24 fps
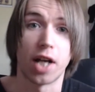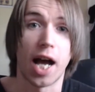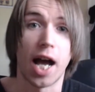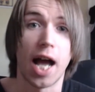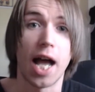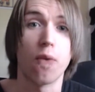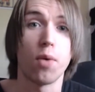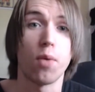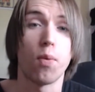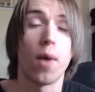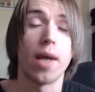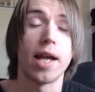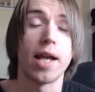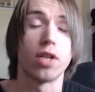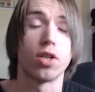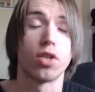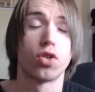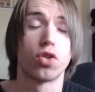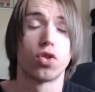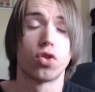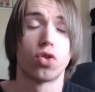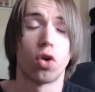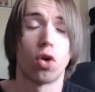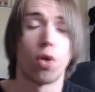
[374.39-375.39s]
I waited
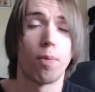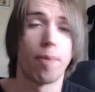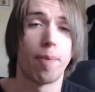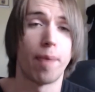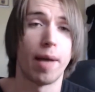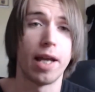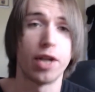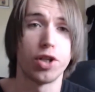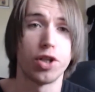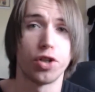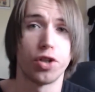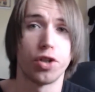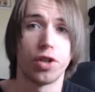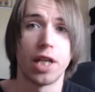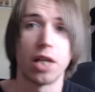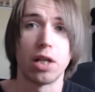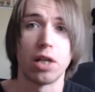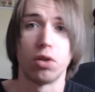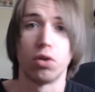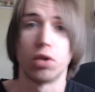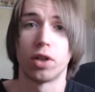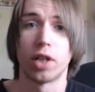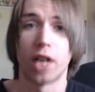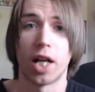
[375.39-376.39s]
so patiently
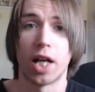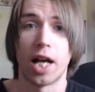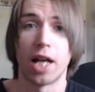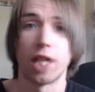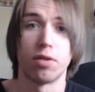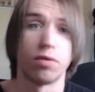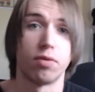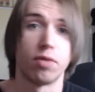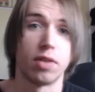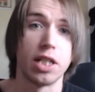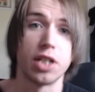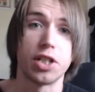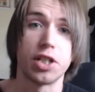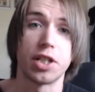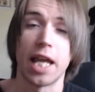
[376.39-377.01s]
Look at these